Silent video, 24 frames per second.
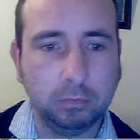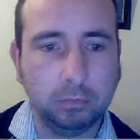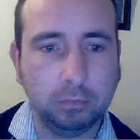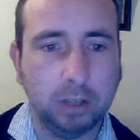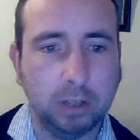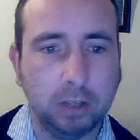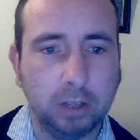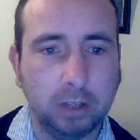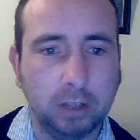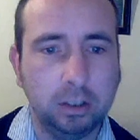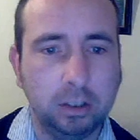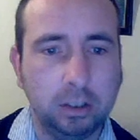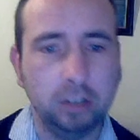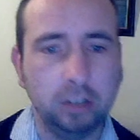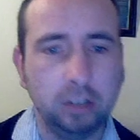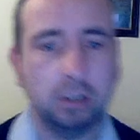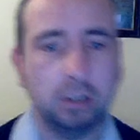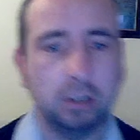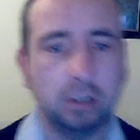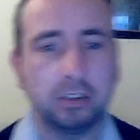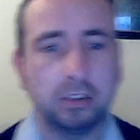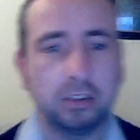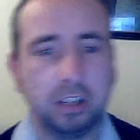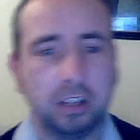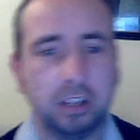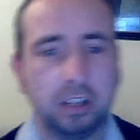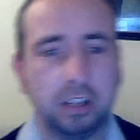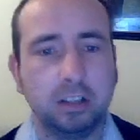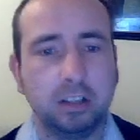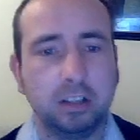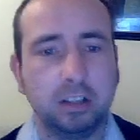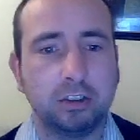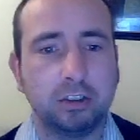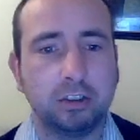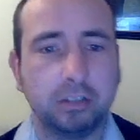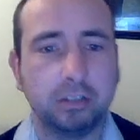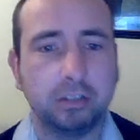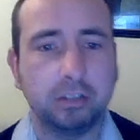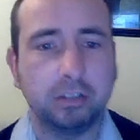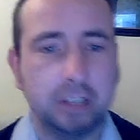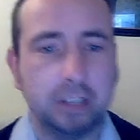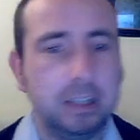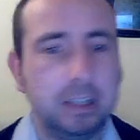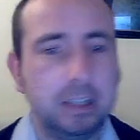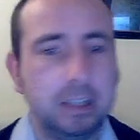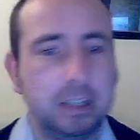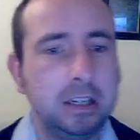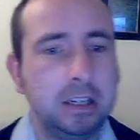Digital signatures,
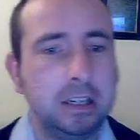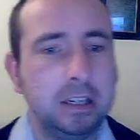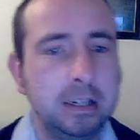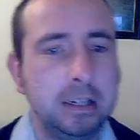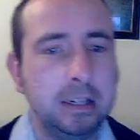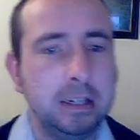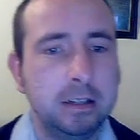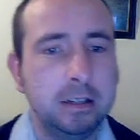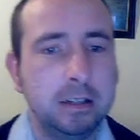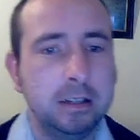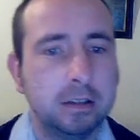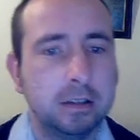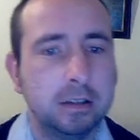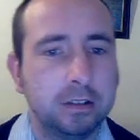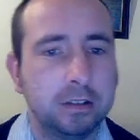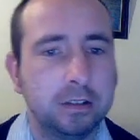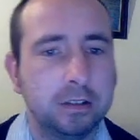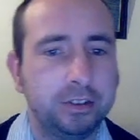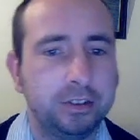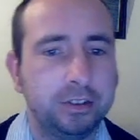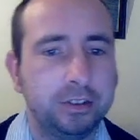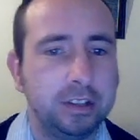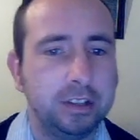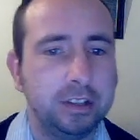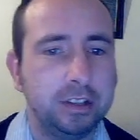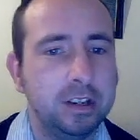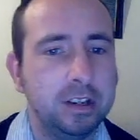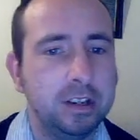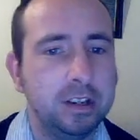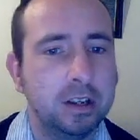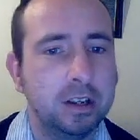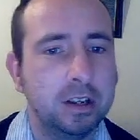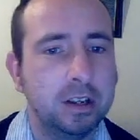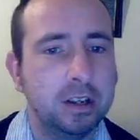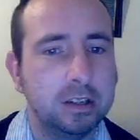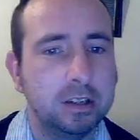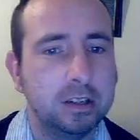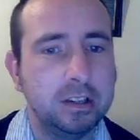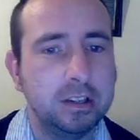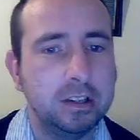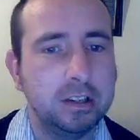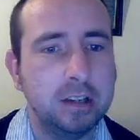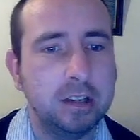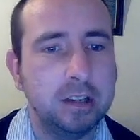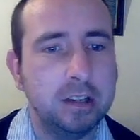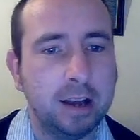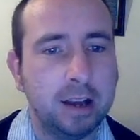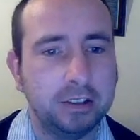ECDSA.
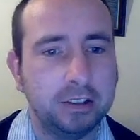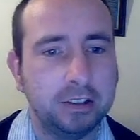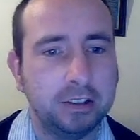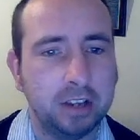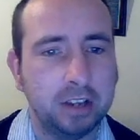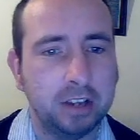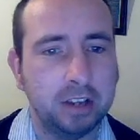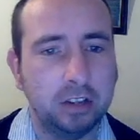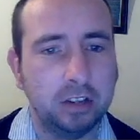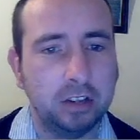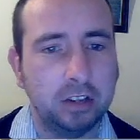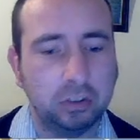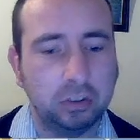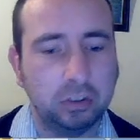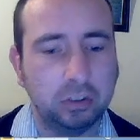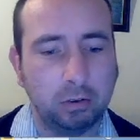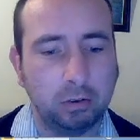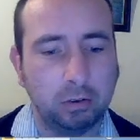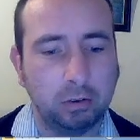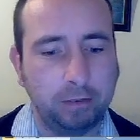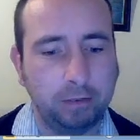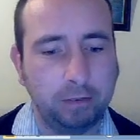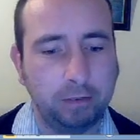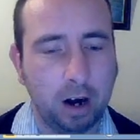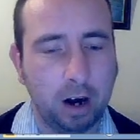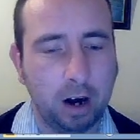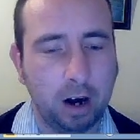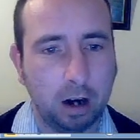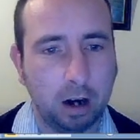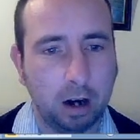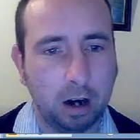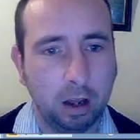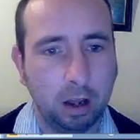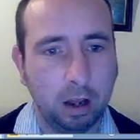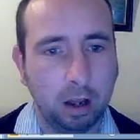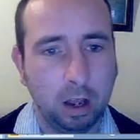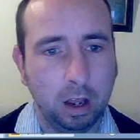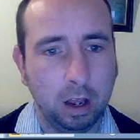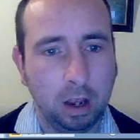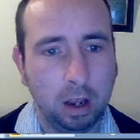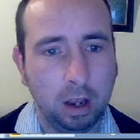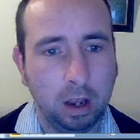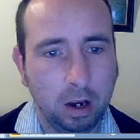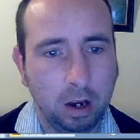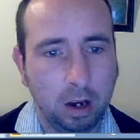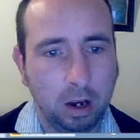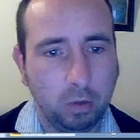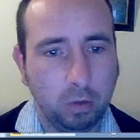So far
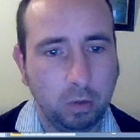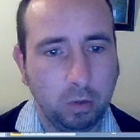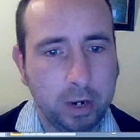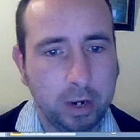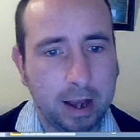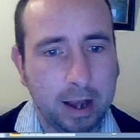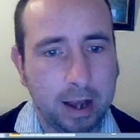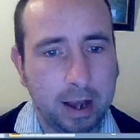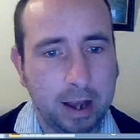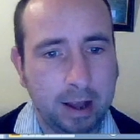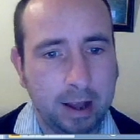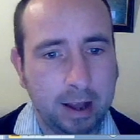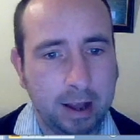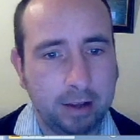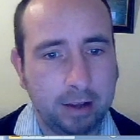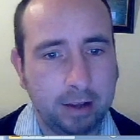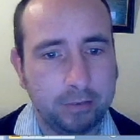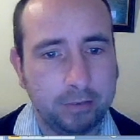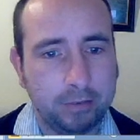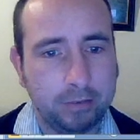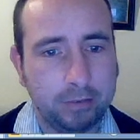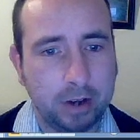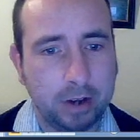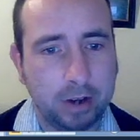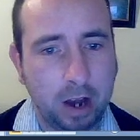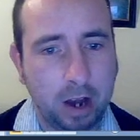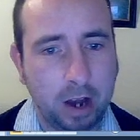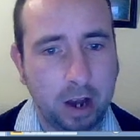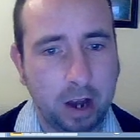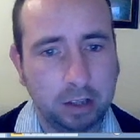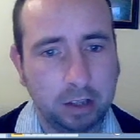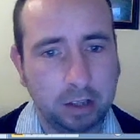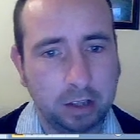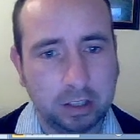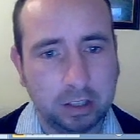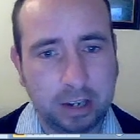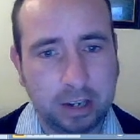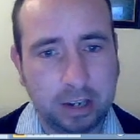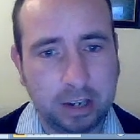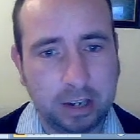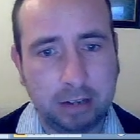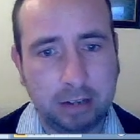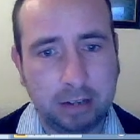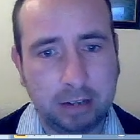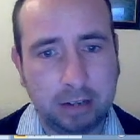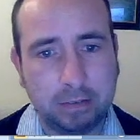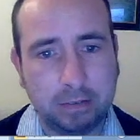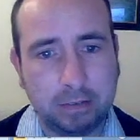we have not
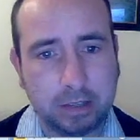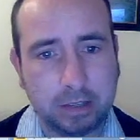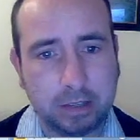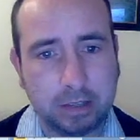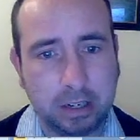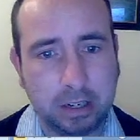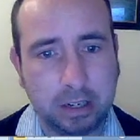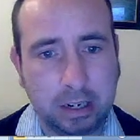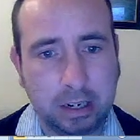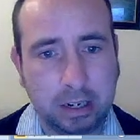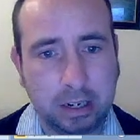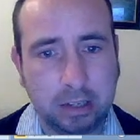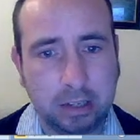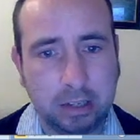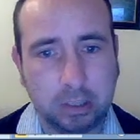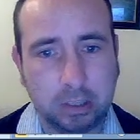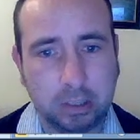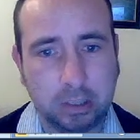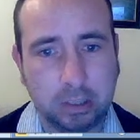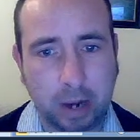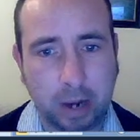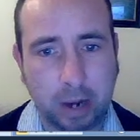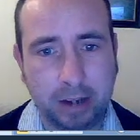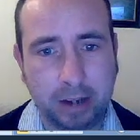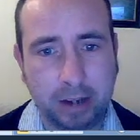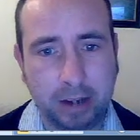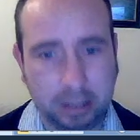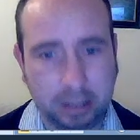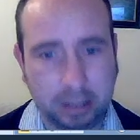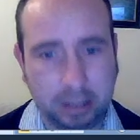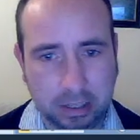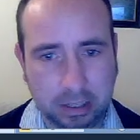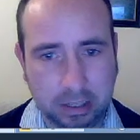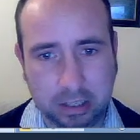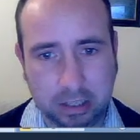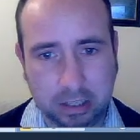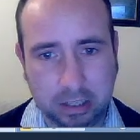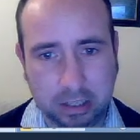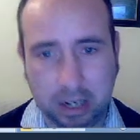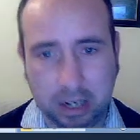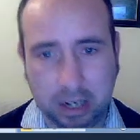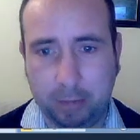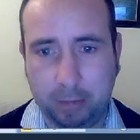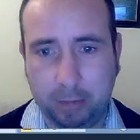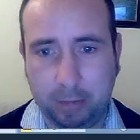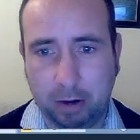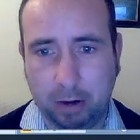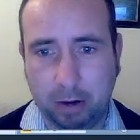delved into any detail
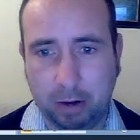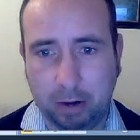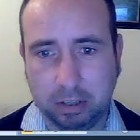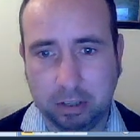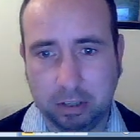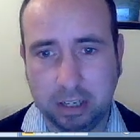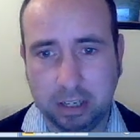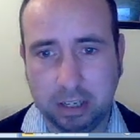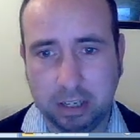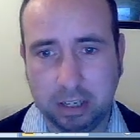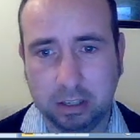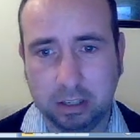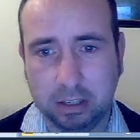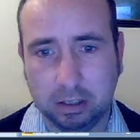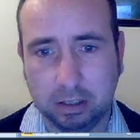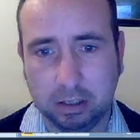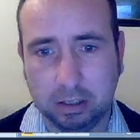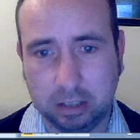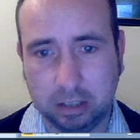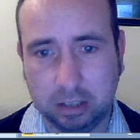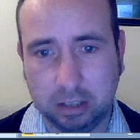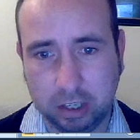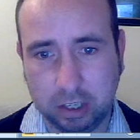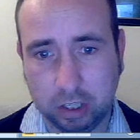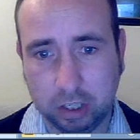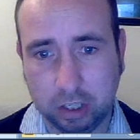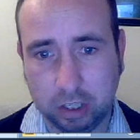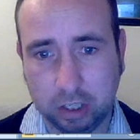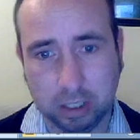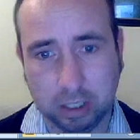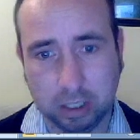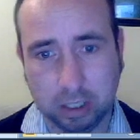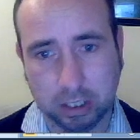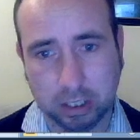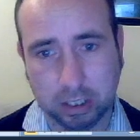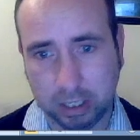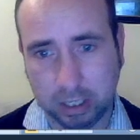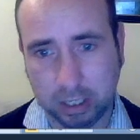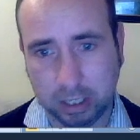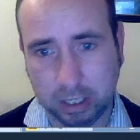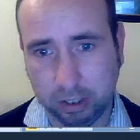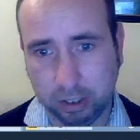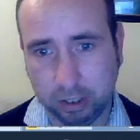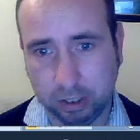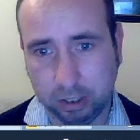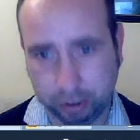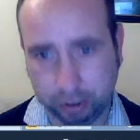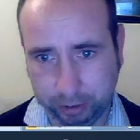about digital
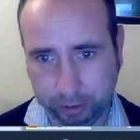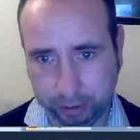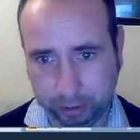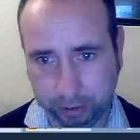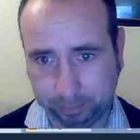signatures.